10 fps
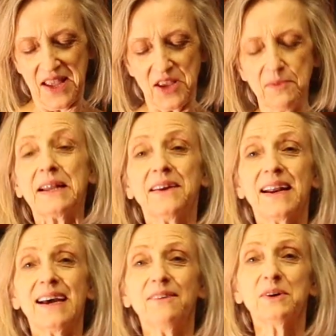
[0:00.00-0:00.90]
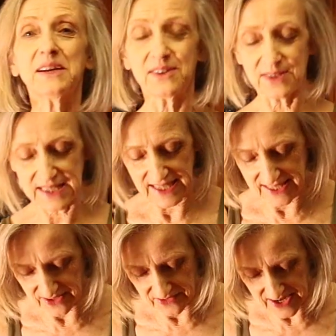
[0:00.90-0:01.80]
you might not have one of those
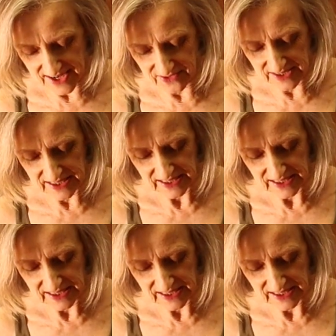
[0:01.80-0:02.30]
kicking around.